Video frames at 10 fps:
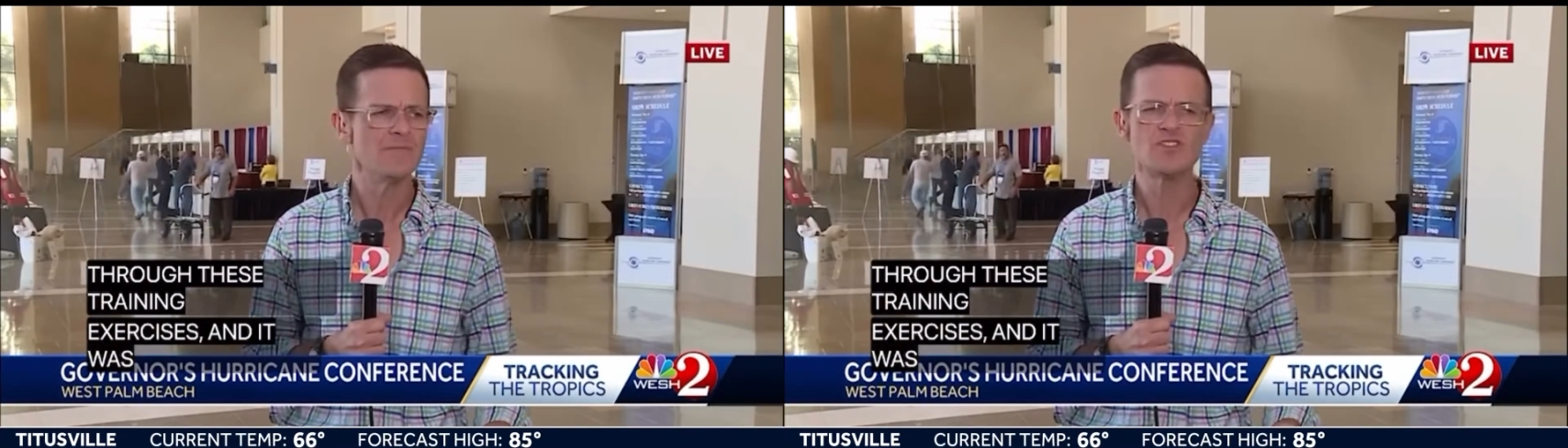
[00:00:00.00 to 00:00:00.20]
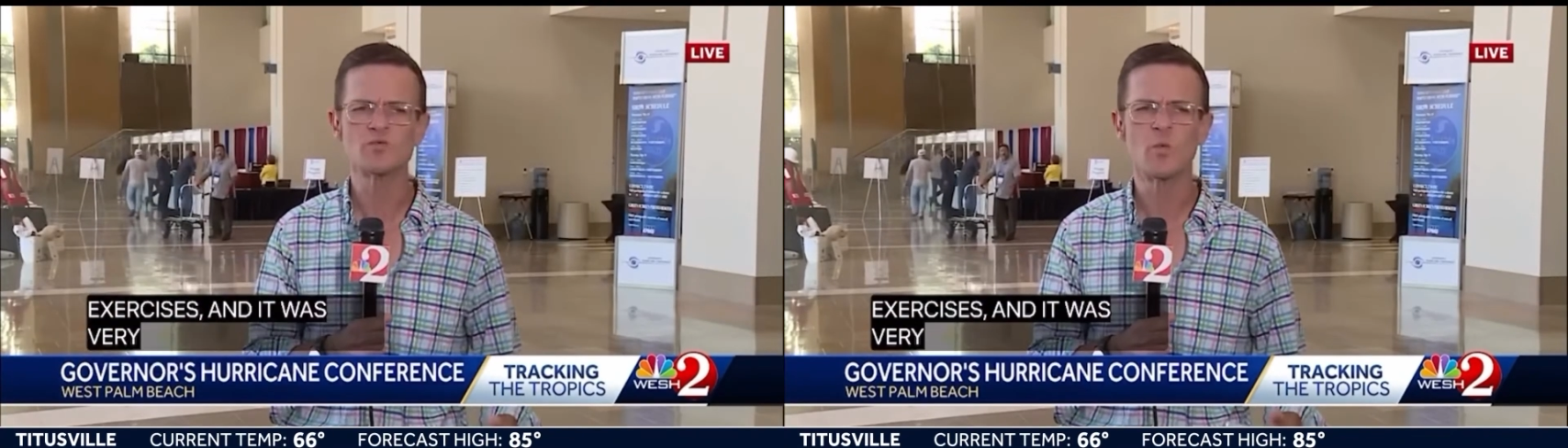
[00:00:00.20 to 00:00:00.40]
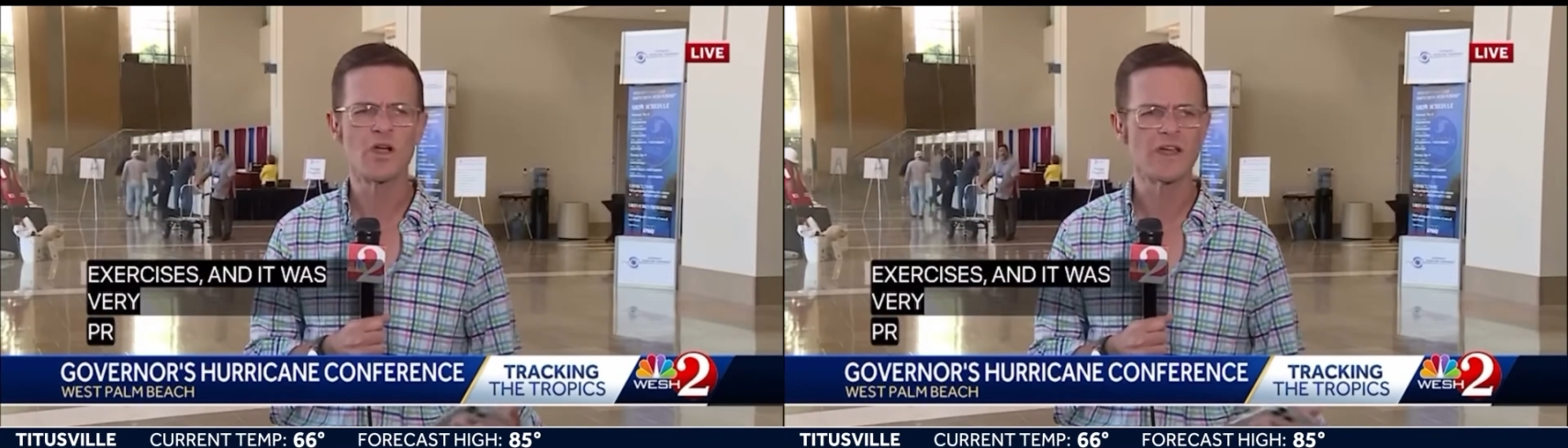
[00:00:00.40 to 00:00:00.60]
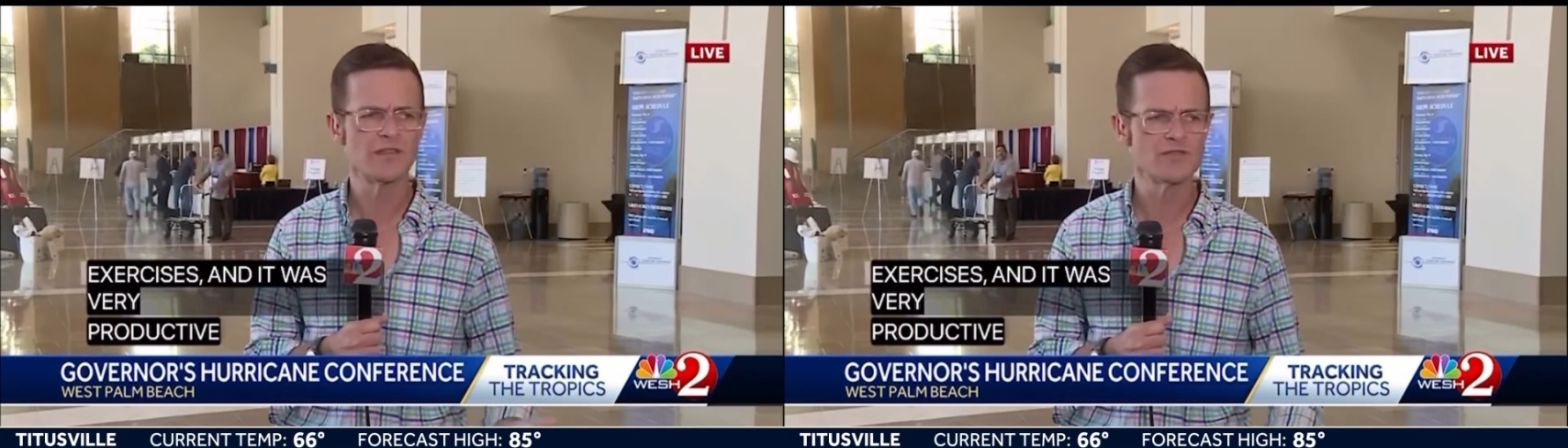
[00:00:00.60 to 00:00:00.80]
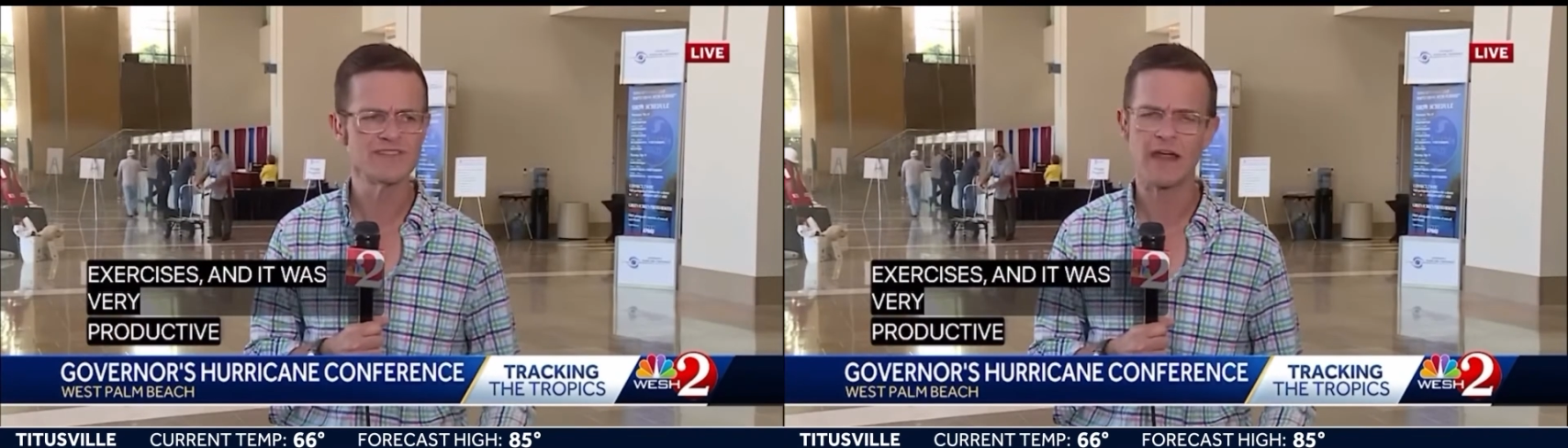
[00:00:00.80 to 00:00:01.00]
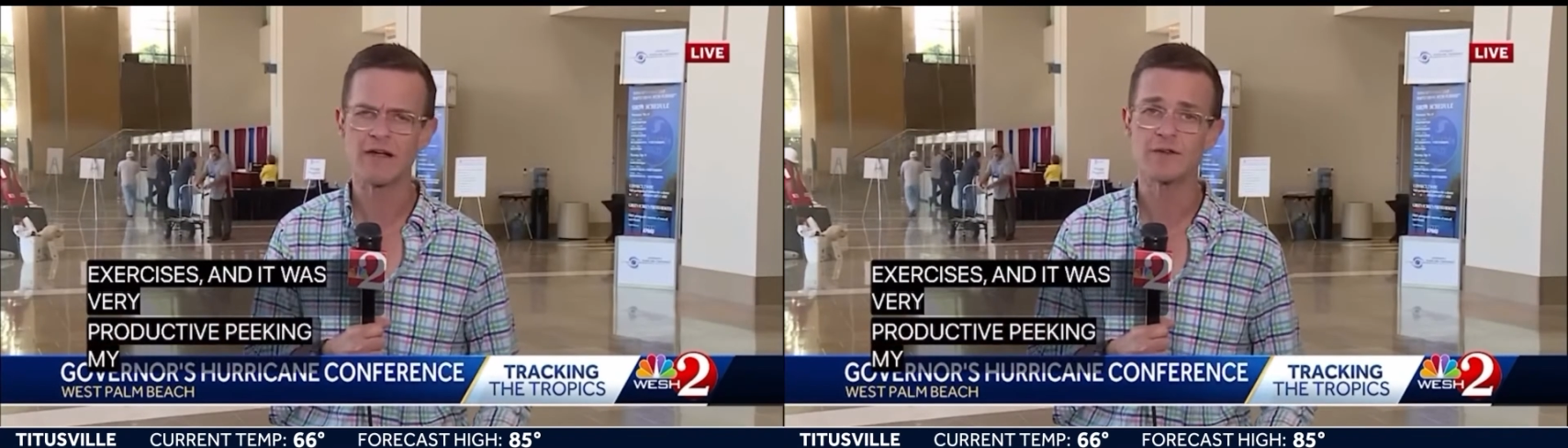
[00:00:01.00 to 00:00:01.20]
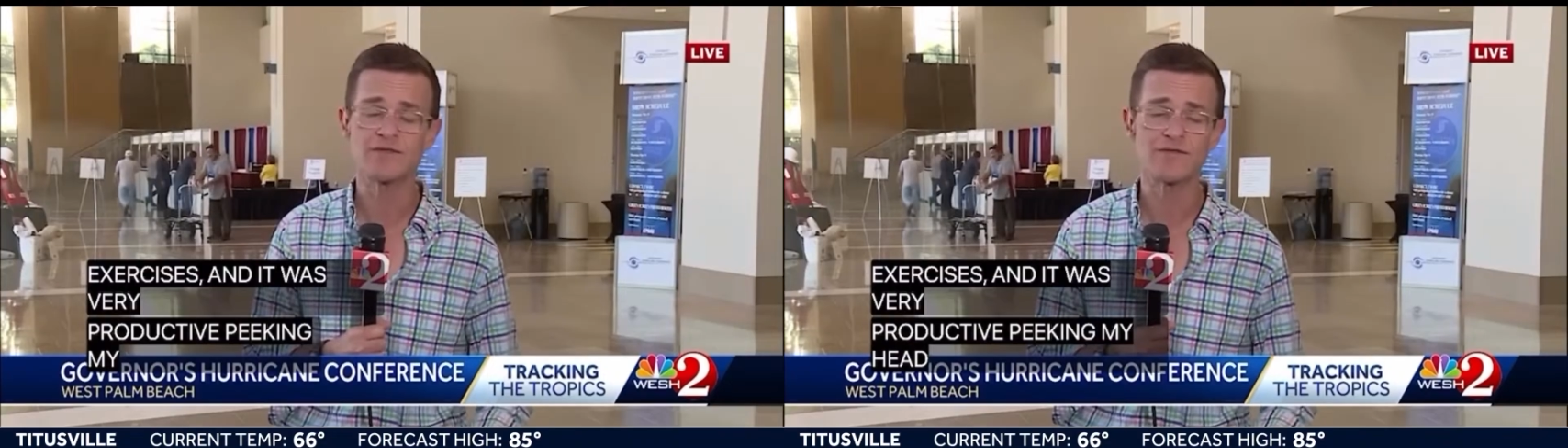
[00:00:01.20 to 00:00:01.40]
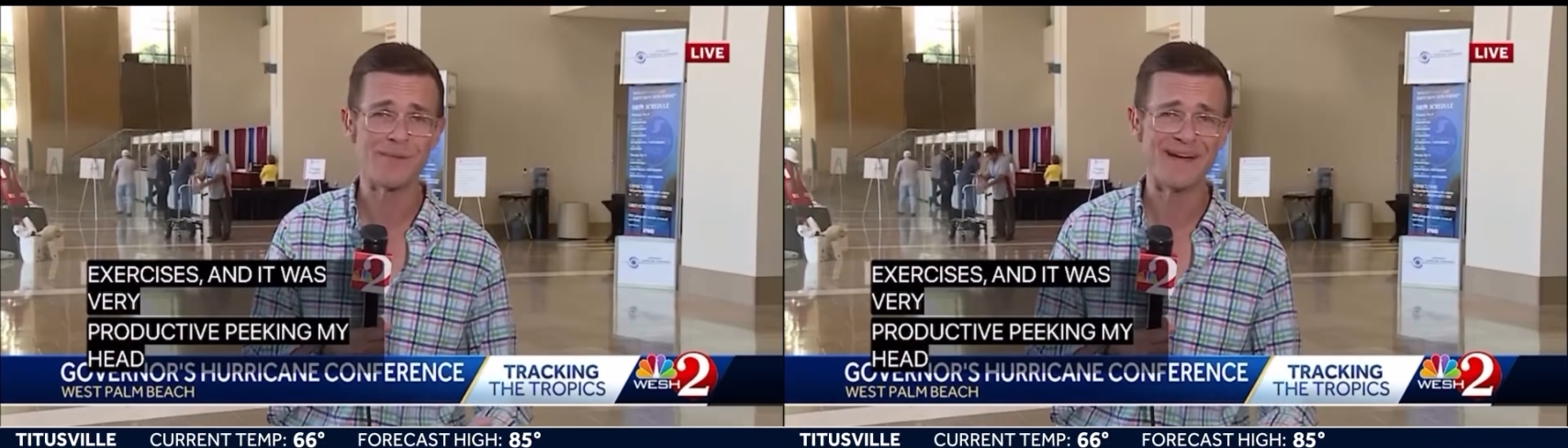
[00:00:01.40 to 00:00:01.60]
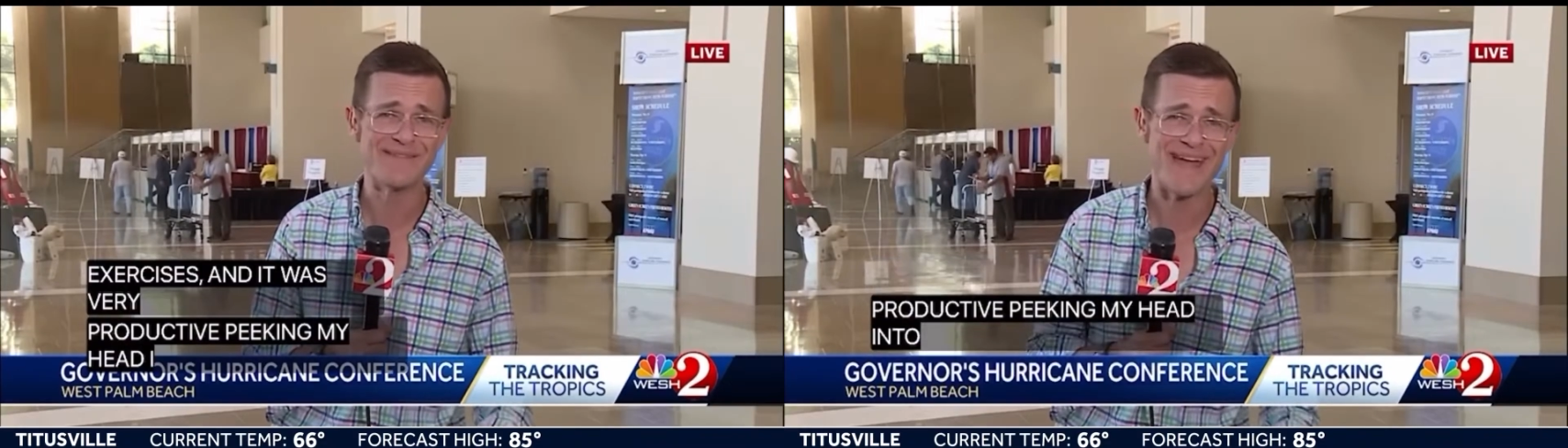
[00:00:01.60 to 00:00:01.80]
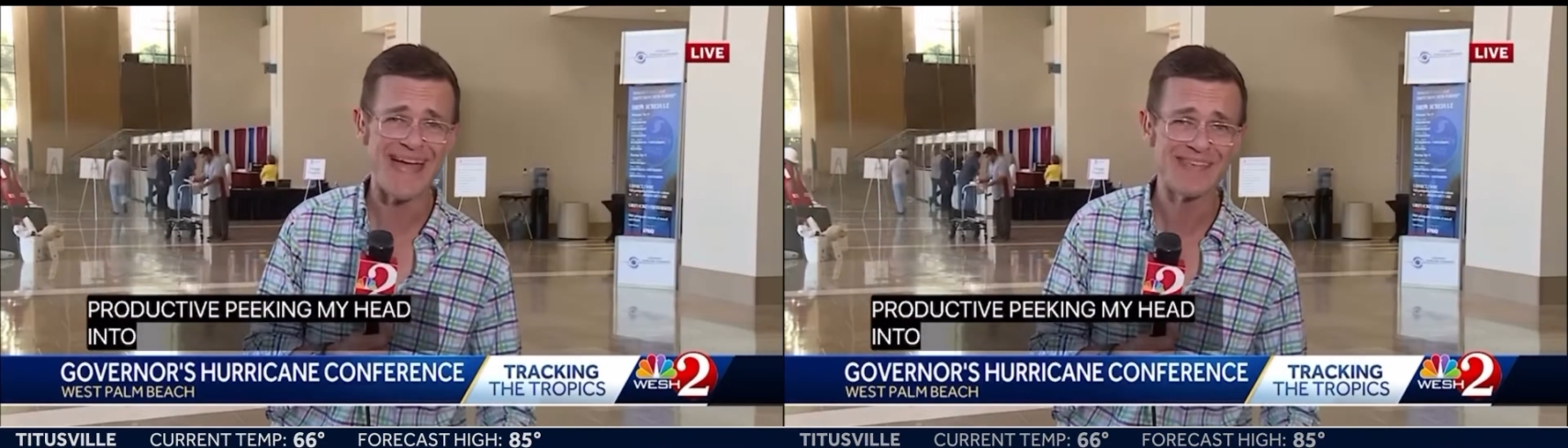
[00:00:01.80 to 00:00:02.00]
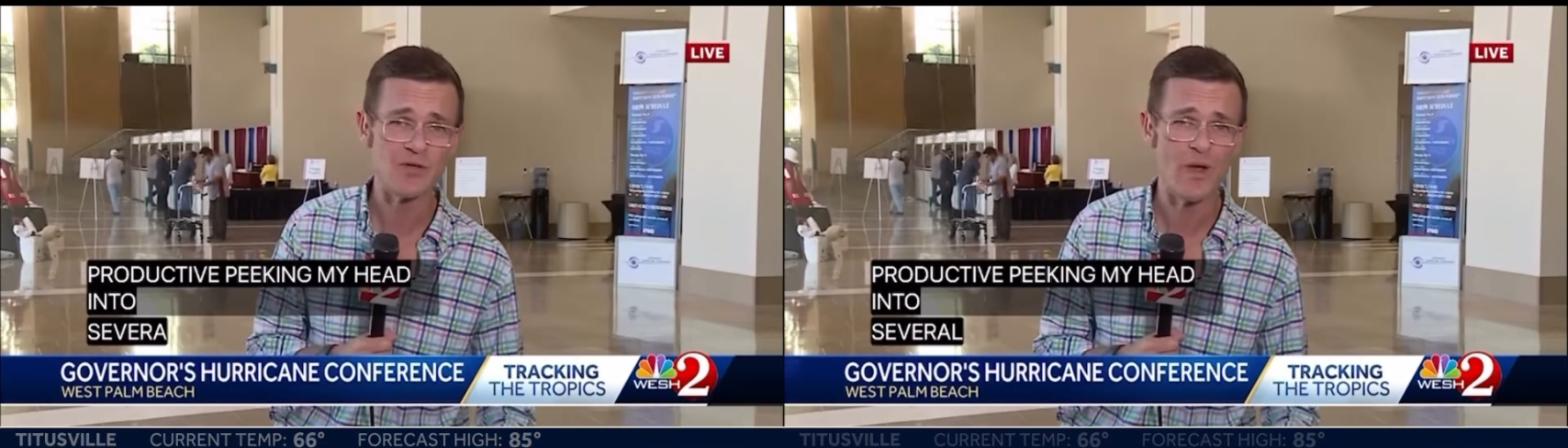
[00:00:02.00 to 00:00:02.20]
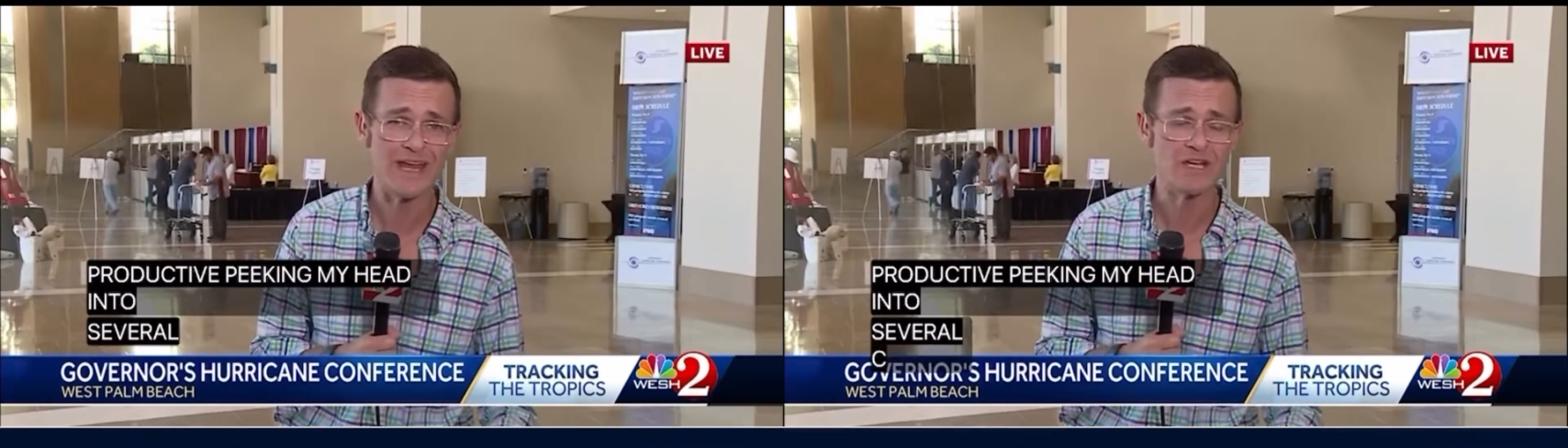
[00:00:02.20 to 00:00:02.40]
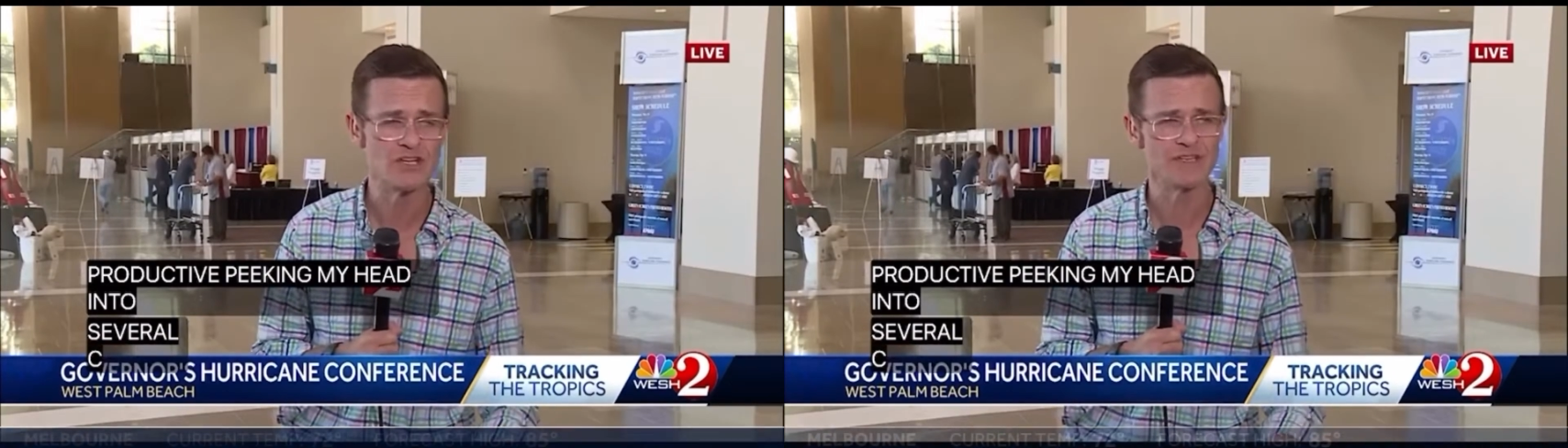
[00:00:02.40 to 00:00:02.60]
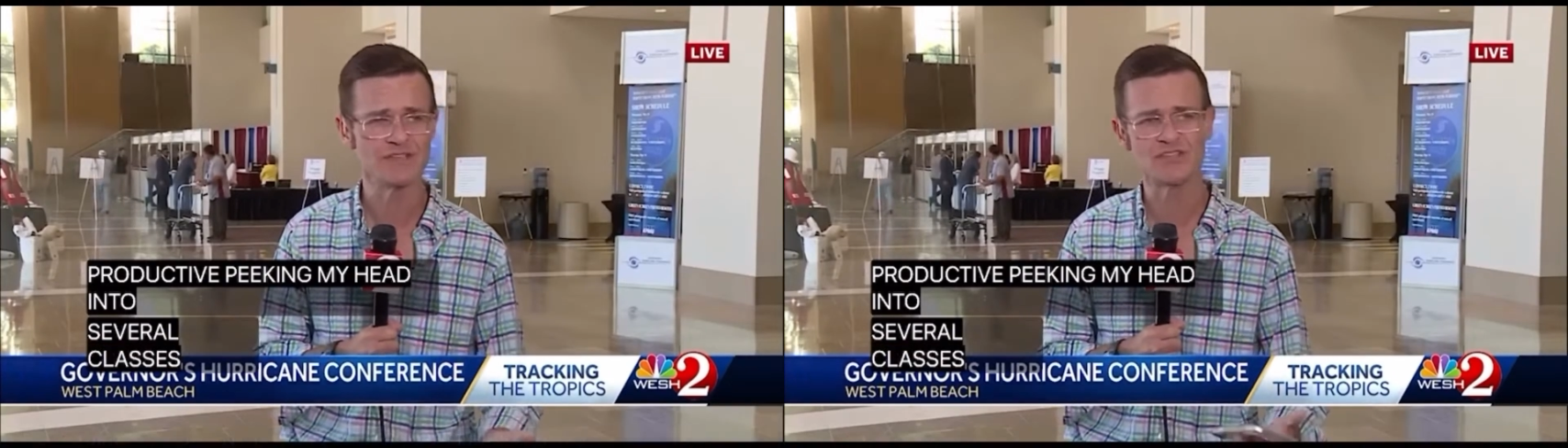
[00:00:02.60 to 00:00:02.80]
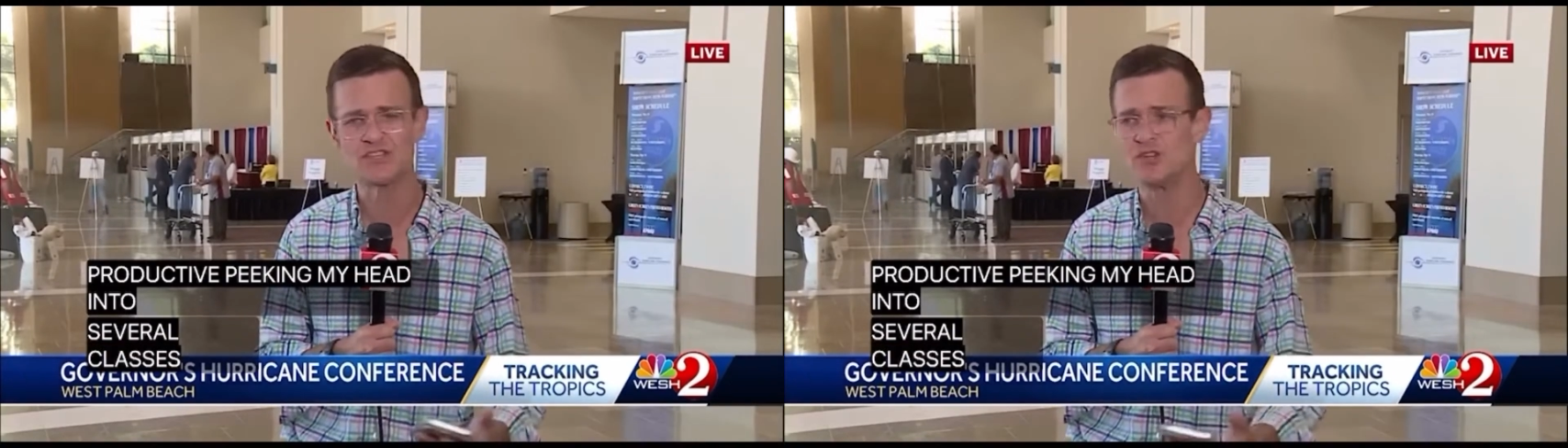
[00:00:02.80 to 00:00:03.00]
Just working through scenarios from evacuations